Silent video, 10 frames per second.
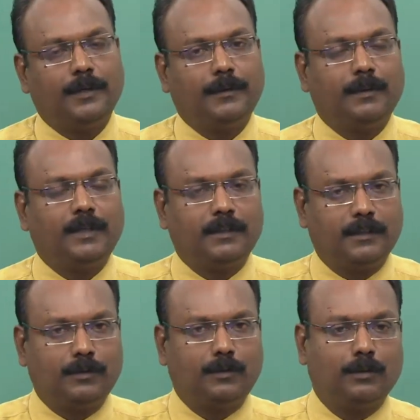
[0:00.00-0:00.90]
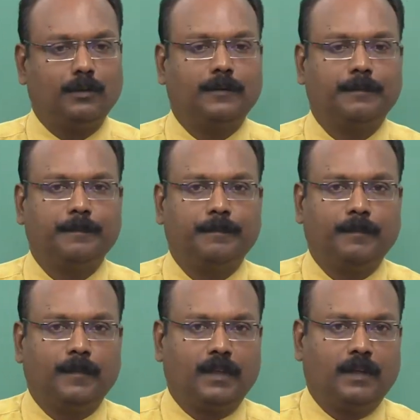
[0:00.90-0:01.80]
and you can control
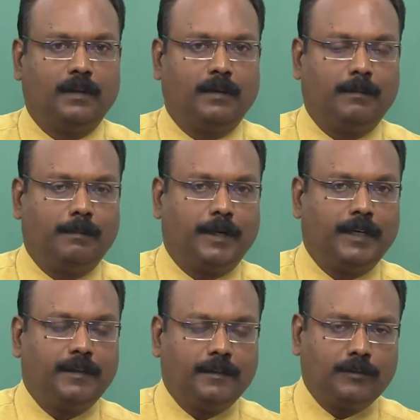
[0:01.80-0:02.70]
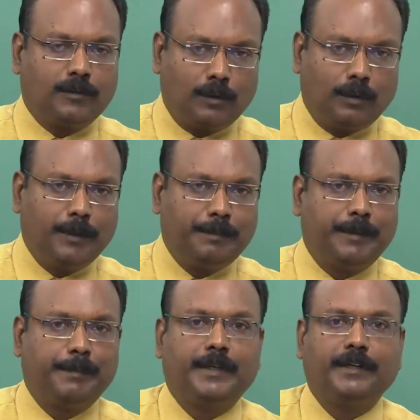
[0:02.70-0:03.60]
by thoroughly
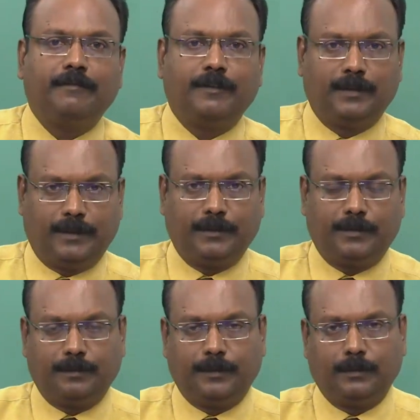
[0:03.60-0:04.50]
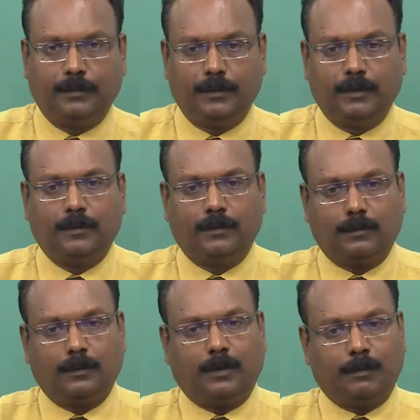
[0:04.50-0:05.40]
preparing for the interview.
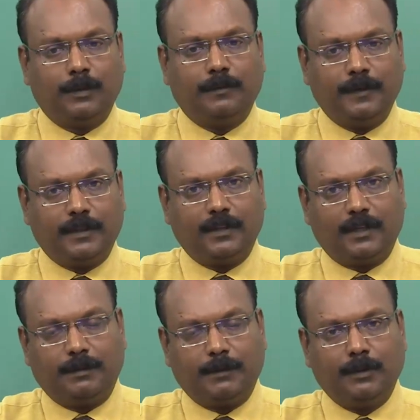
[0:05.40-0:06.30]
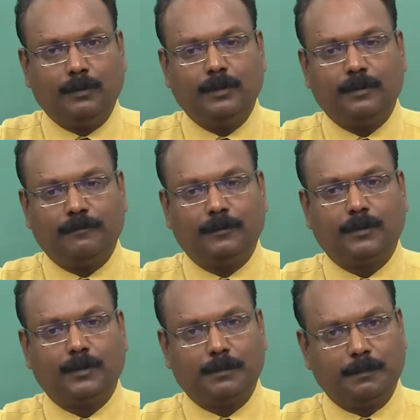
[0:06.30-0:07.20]
So, about which I am not going to
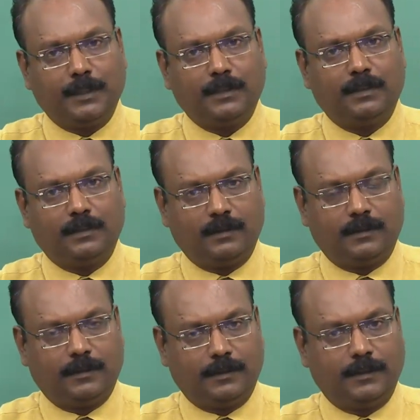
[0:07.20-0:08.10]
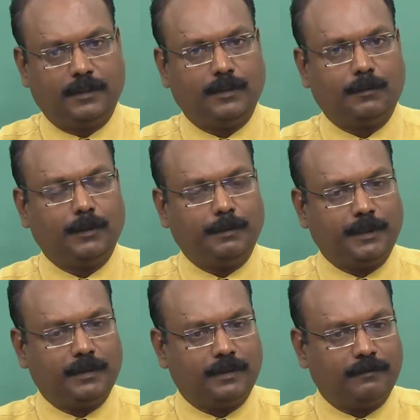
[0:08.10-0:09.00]
focus much in this one,
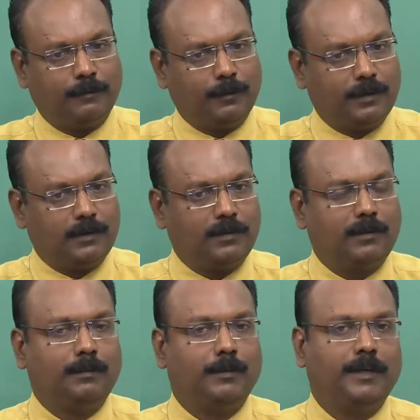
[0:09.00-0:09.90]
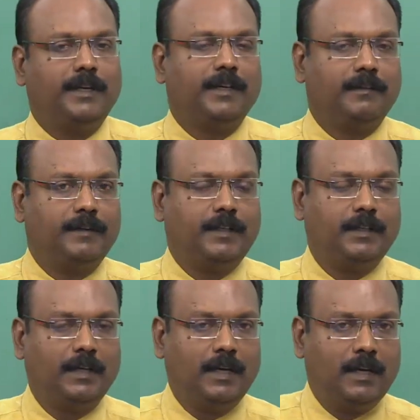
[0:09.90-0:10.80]
because the focus is on body language,
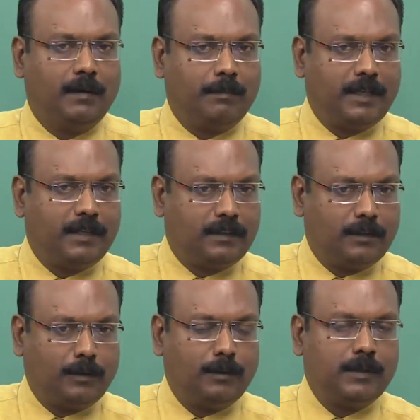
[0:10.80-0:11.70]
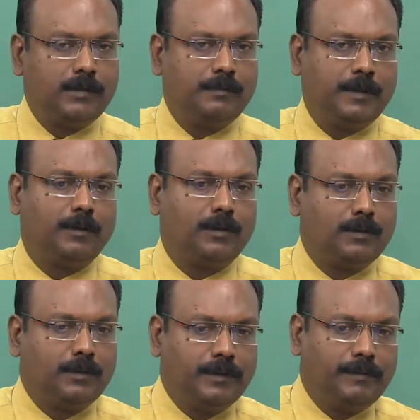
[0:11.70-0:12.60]
but the thoroughness will
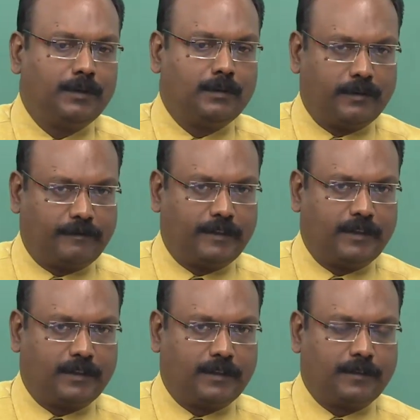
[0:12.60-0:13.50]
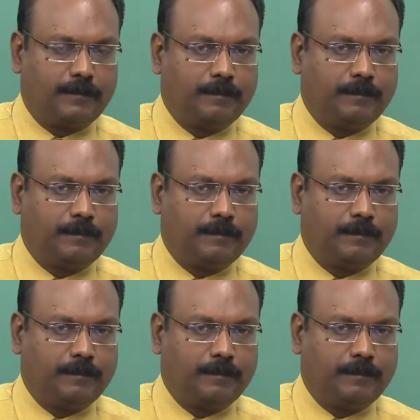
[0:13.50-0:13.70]
also give you confidence.